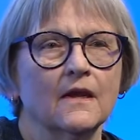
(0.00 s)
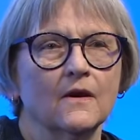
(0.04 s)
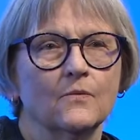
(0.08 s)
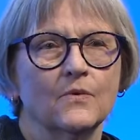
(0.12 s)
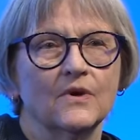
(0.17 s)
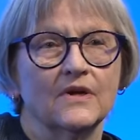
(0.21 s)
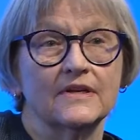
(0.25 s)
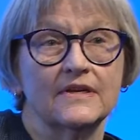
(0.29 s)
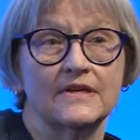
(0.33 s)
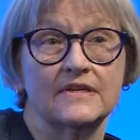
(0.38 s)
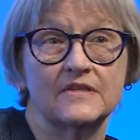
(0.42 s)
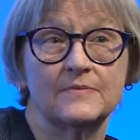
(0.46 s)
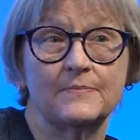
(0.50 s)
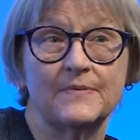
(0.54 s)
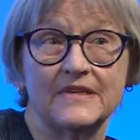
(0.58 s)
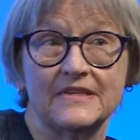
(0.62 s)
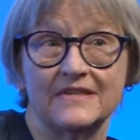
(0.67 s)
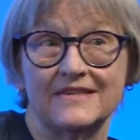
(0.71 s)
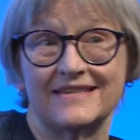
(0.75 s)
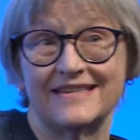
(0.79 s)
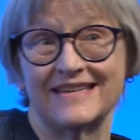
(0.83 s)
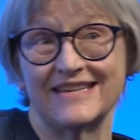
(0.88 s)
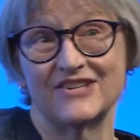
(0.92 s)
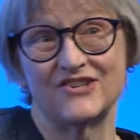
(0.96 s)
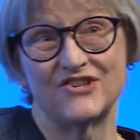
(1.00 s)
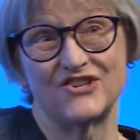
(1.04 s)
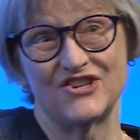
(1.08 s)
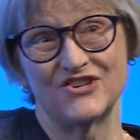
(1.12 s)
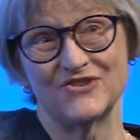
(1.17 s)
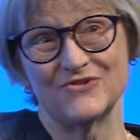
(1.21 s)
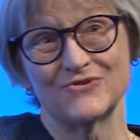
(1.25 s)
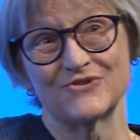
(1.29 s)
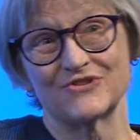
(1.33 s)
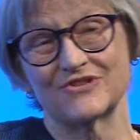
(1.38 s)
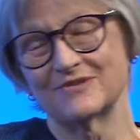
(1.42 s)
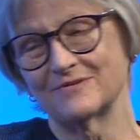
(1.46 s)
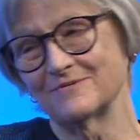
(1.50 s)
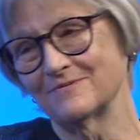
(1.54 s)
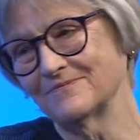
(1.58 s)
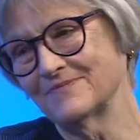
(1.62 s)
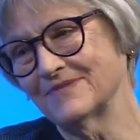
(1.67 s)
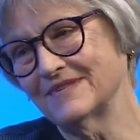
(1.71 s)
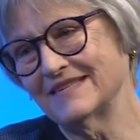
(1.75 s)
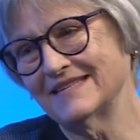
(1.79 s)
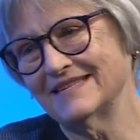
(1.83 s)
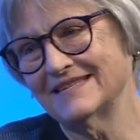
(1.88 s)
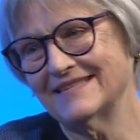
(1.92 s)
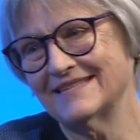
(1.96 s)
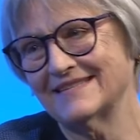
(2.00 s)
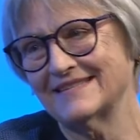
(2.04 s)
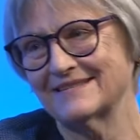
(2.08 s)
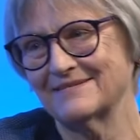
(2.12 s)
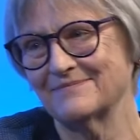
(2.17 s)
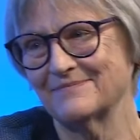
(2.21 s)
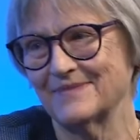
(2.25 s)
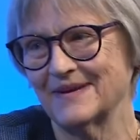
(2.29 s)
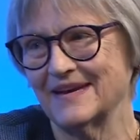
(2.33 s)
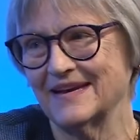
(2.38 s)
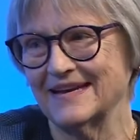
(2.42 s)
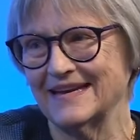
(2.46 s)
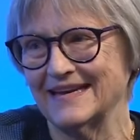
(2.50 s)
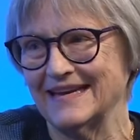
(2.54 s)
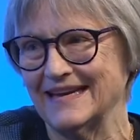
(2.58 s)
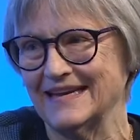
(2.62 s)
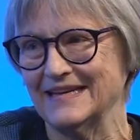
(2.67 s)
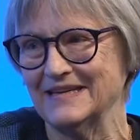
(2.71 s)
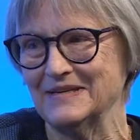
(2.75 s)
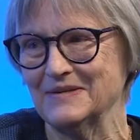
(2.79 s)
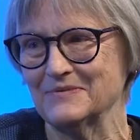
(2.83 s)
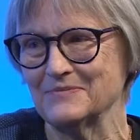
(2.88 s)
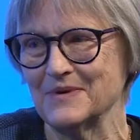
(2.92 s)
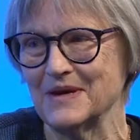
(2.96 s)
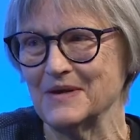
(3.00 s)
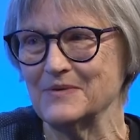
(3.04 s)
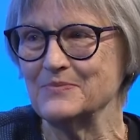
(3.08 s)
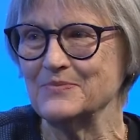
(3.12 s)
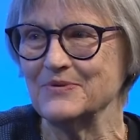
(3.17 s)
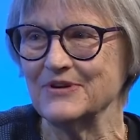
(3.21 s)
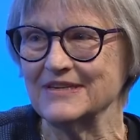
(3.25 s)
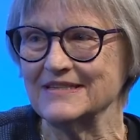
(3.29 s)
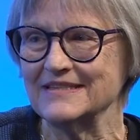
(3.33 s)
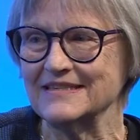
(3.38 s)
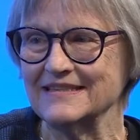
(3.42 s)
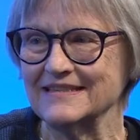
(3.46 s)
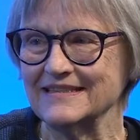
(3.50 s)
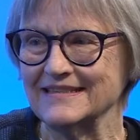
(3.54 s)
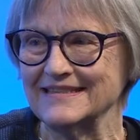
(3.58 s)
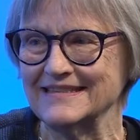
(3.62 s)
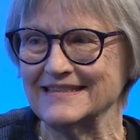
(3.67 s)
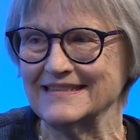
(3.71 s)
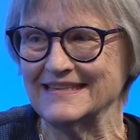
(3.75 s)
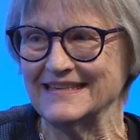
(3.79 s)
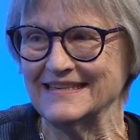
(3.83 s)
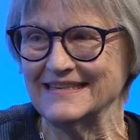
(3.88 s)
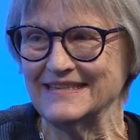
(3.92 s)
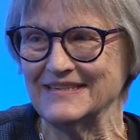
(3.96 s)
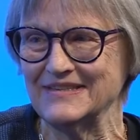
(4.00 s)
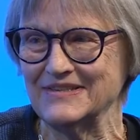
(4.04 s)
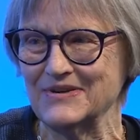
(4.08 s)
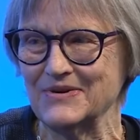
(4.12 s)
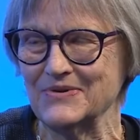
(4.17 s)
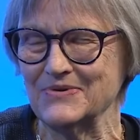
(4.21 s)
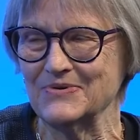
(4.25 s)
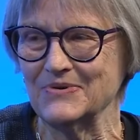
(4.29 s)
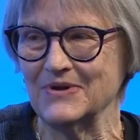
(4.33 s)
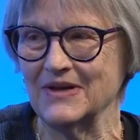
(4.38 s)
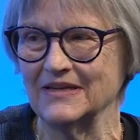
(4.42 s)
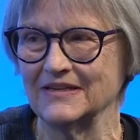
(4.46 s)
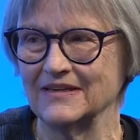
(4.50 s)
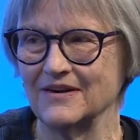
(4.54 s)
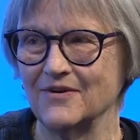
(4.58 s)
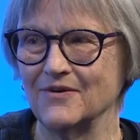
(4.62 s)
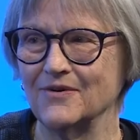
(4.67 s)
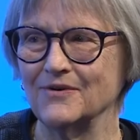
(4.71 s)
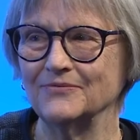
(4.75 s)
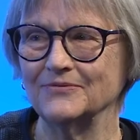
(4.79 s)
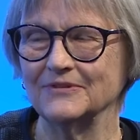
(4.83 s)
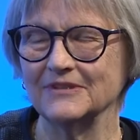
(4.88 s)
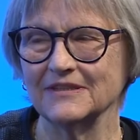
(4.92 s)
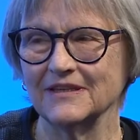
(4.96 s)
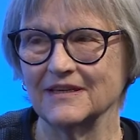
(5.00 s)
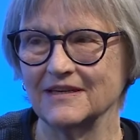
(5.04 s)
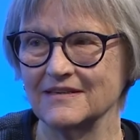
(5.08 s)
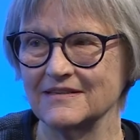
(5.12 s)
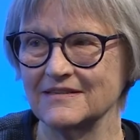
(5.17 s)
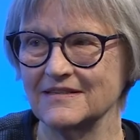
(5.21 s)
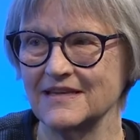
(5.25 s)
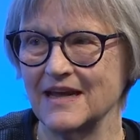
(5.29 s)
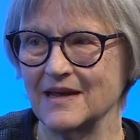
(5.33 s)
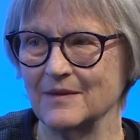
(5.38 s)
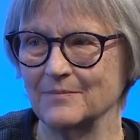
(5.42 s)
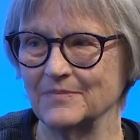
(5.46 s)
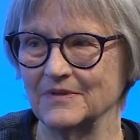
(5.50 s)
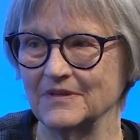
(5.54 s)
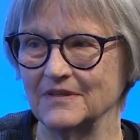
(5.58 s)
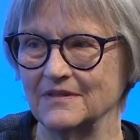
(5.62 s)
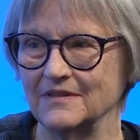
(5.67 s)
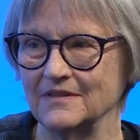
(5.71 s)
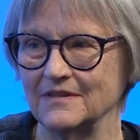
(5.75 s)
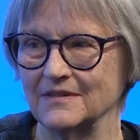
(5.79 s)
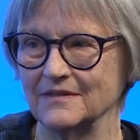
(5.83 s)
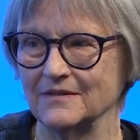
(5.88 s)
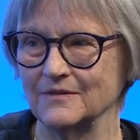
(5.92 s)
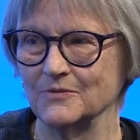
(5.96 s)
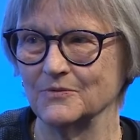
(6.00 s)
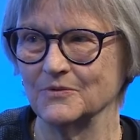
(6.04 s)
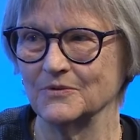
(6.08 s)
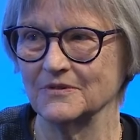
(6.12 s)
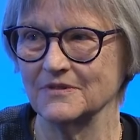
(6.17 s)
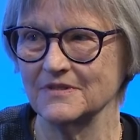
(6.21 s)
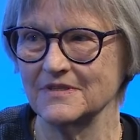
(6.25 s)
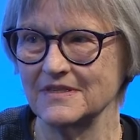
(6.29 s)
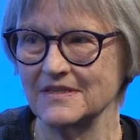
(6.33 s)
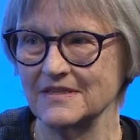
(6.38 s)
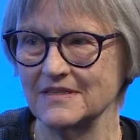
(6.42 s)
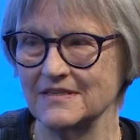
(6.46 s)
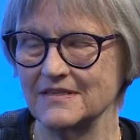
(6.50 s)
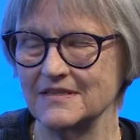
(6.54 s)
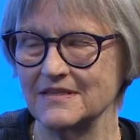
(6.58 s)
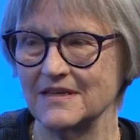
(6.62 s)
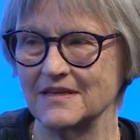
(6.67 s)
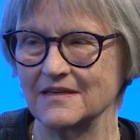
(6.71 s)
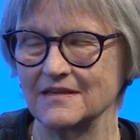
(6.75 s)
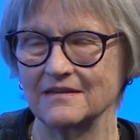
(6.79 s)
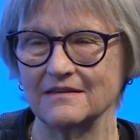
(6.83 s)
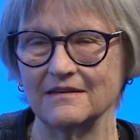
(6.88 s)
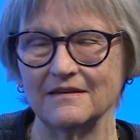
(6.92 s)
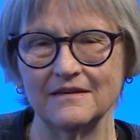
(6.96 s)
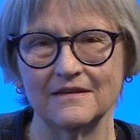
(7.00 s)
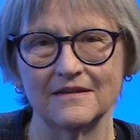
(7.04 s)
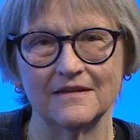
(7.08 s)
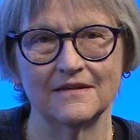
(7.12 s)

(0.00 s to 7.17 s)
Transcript: Well, it's been six years since I ended my presidency, so an awful lot has happened in the world since then.